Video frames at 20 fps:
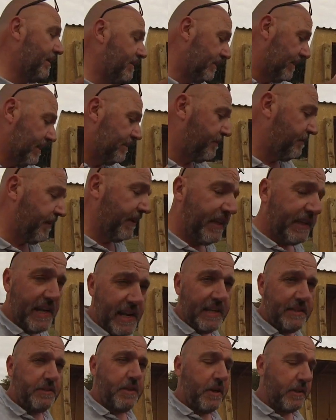That's thinking
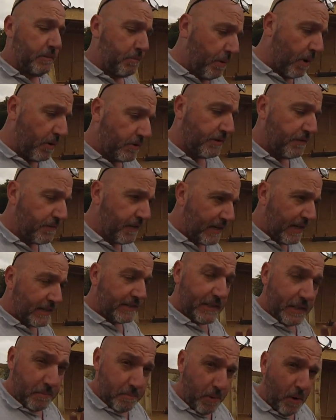outside the box. I think
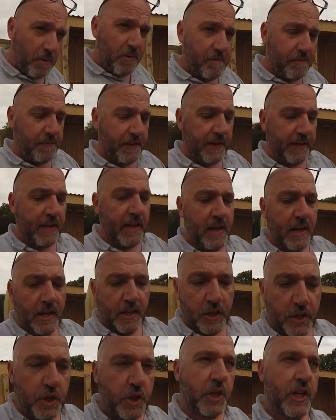that's an important thing
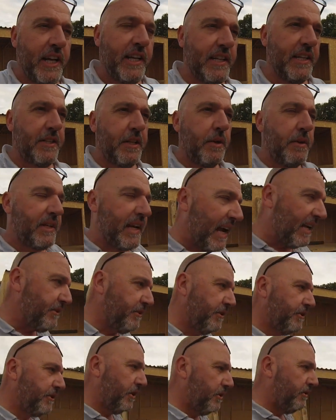you need to do. Can
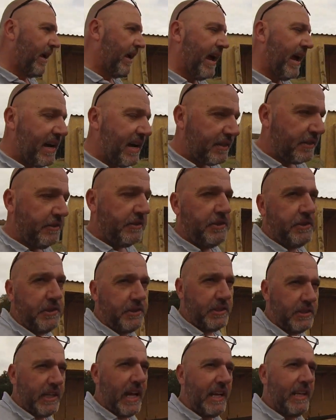you do that? How can you
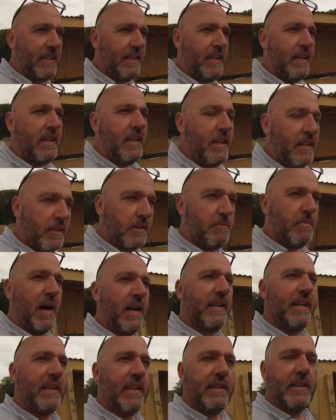sustain the
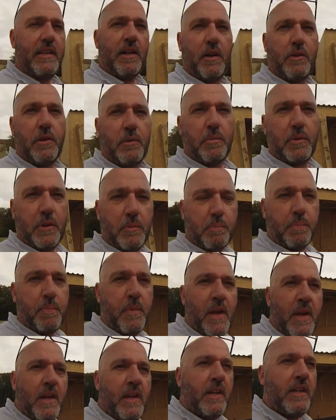money? You know,
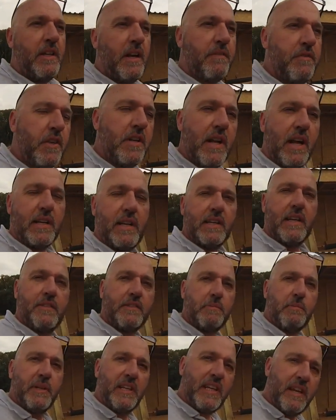you know, if you're lucky enough
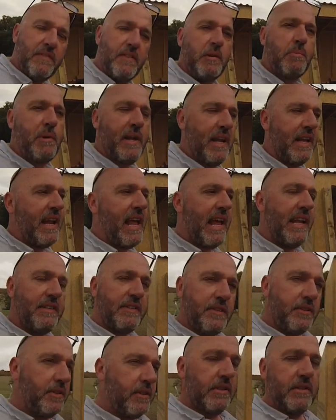to be given a bit of
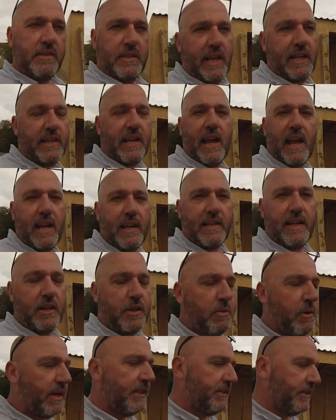land, you can take that out of the
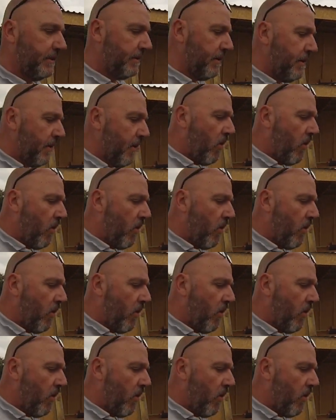equation.